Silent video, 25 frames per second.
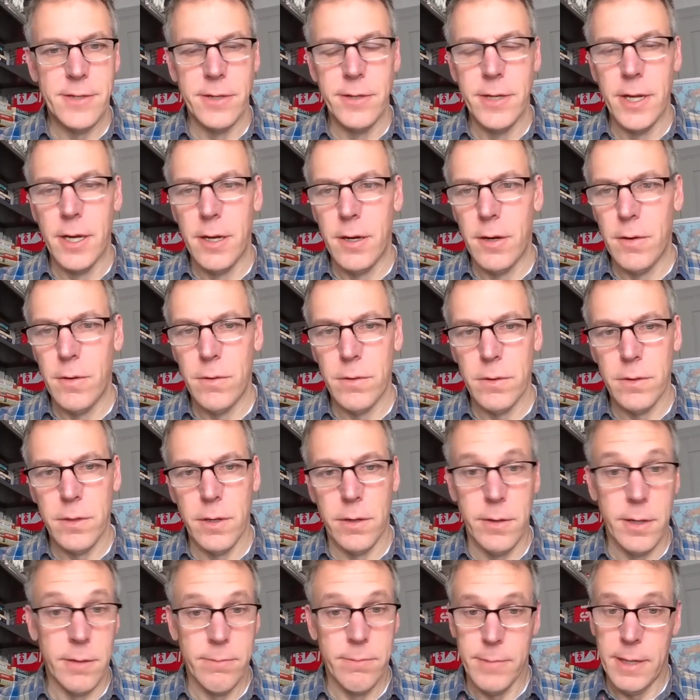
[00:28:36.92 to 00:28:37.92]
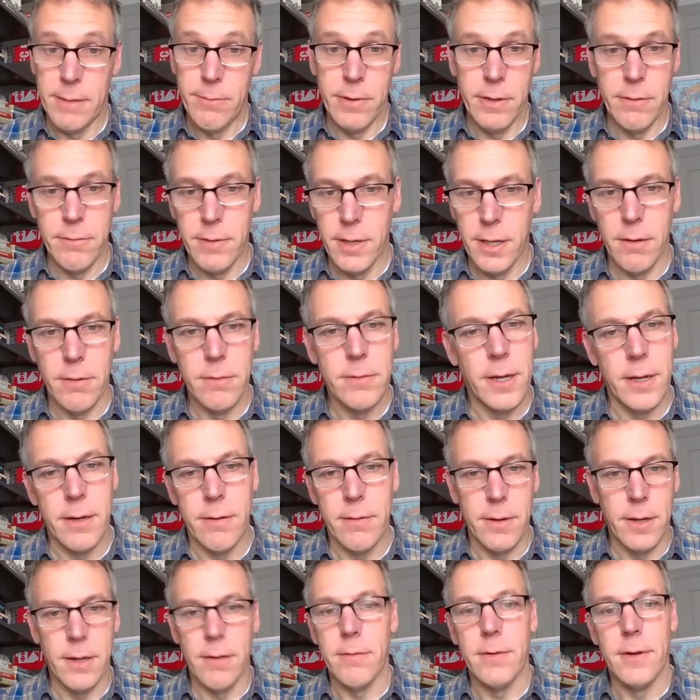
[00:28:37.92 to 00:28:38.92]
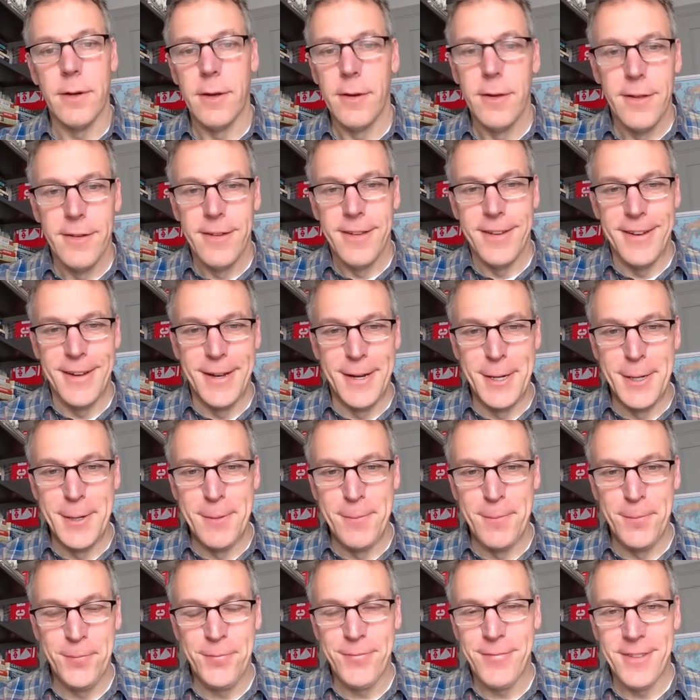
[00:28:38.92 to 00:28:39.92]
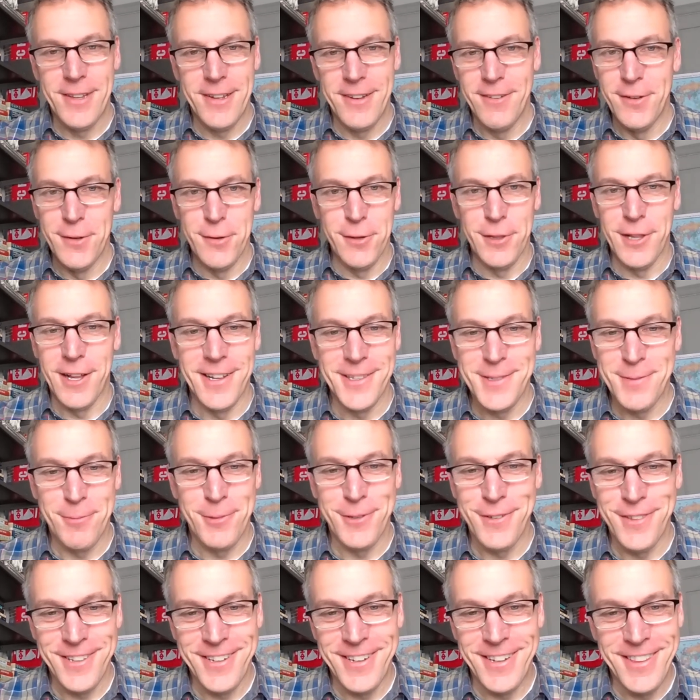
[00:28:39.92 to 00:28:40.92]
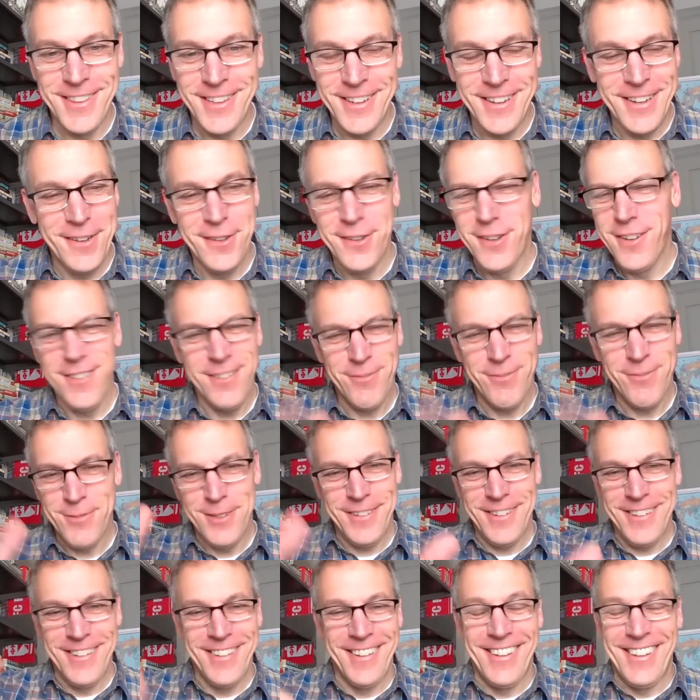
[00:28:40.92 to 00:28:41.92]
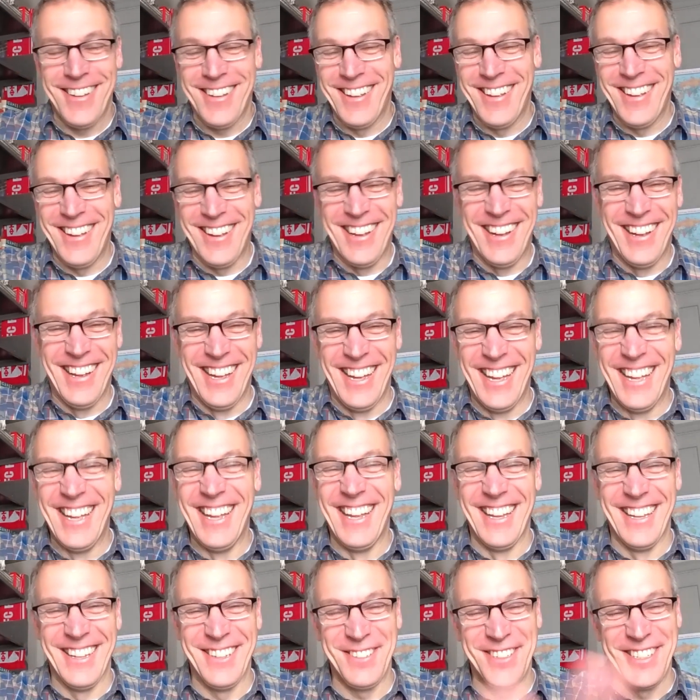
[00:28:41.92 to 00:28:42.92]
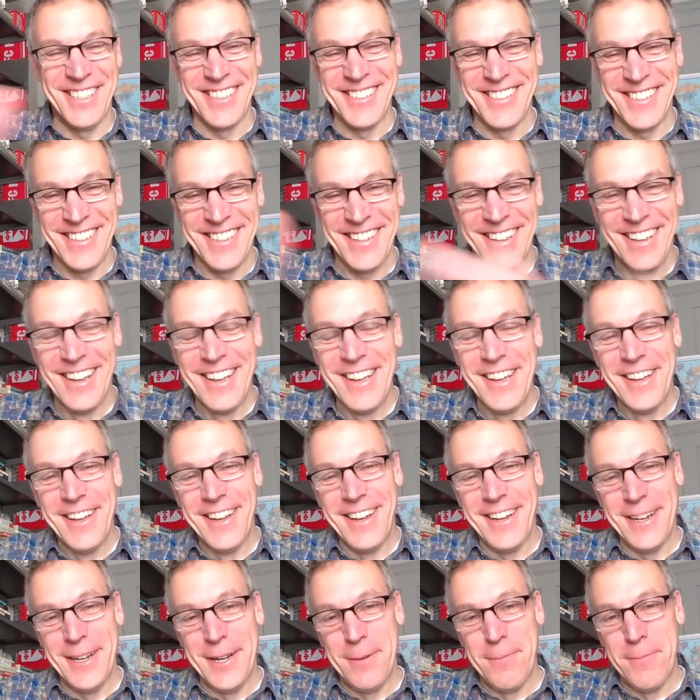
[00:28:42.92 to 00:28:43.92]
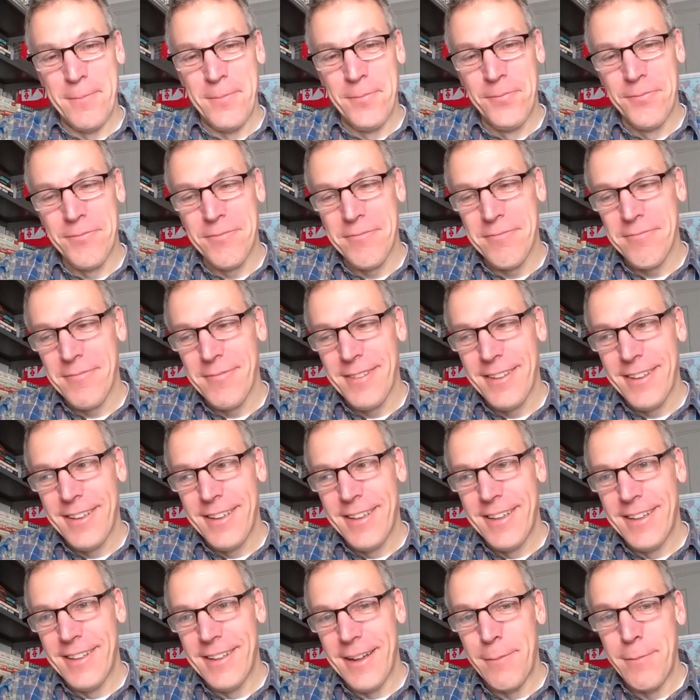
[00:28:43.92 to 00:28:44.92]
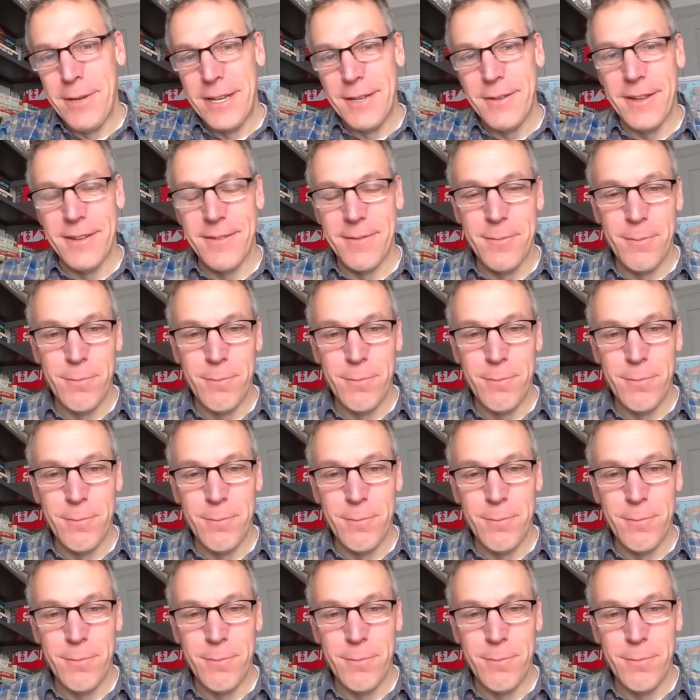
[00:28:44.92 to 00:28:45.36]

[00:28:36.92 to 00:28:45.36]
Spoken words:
you know, or maybe you don't, I don't know. You know a lot more than I think you do, but teasing. I mean,